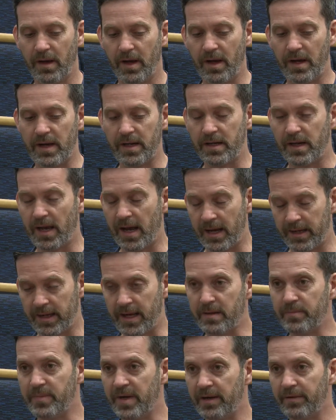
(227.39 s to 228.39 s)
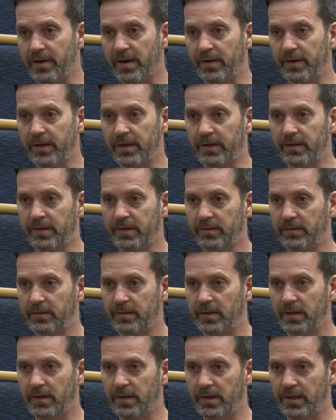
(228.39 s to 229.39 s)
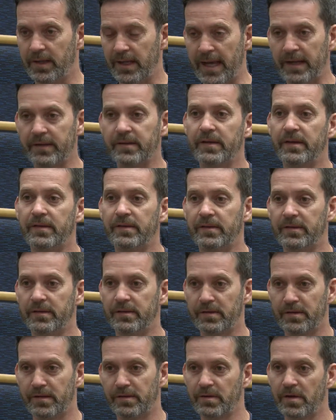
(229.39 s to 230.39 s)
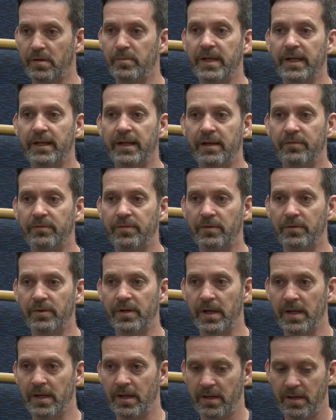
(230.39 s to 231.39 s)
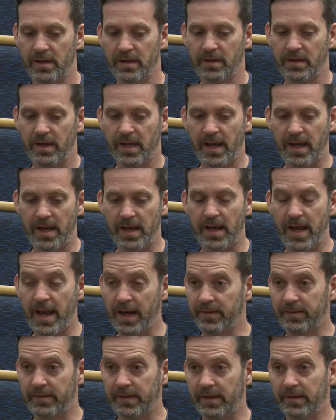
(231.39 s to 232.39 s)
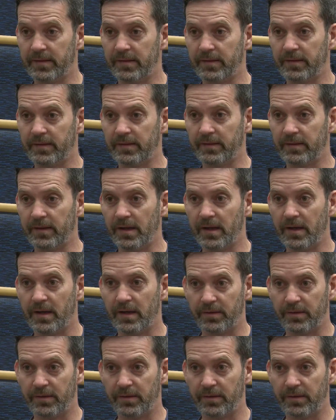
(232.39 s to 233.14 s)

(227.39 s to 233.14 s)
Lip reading: an aperiodic lattice at an atomic level exists.